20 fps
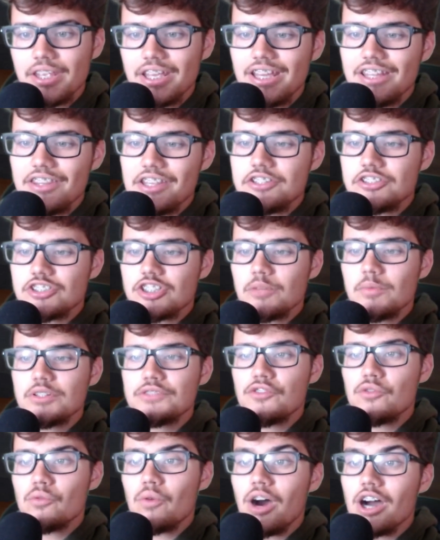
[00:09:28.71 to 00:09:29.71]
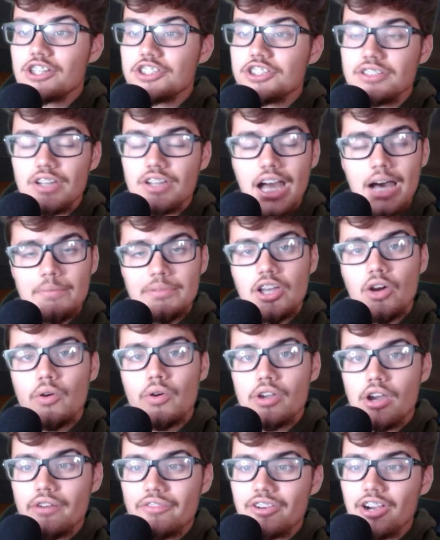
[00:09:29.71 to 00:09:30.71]
Thank you so much for watching. I'll be going
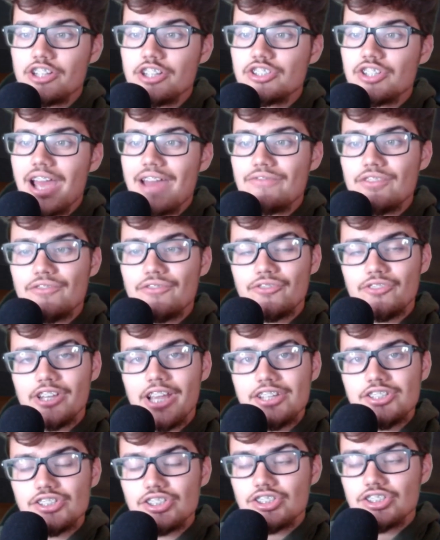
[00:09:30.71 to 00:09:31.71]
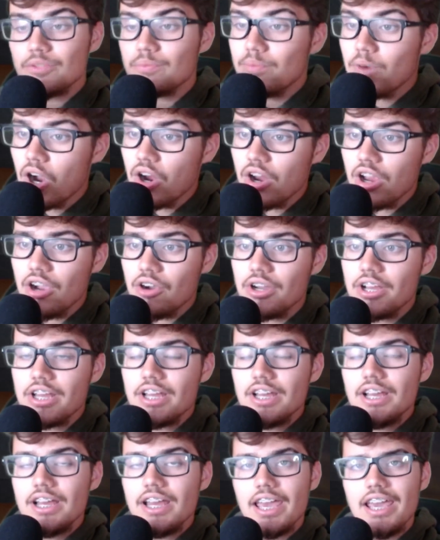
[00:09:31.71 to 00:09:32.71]
over undrafted free agents tomorrow,
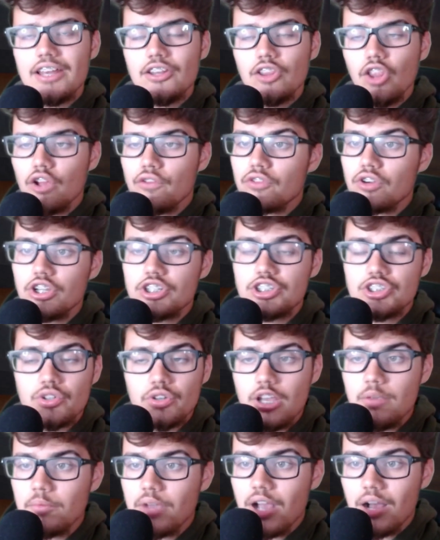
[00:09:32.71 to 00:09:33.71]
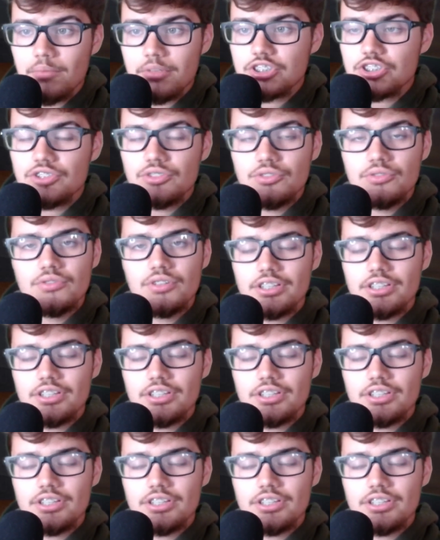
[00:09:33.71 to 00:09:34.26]
and look for a stream coming soon.